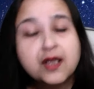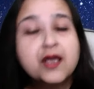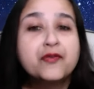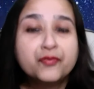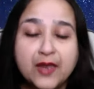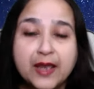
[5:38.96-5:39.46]

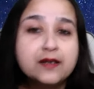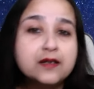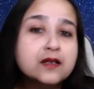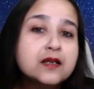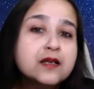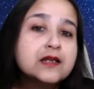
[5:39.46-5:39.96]
Then
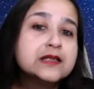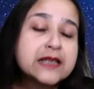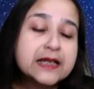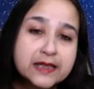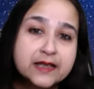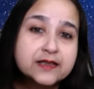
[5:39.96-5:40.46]

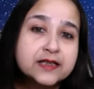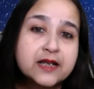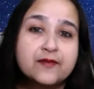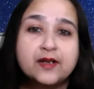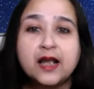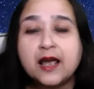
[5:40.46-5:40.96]
sentence
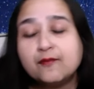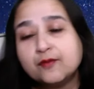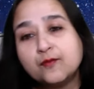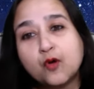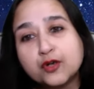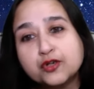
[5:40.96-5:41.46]
level, I would want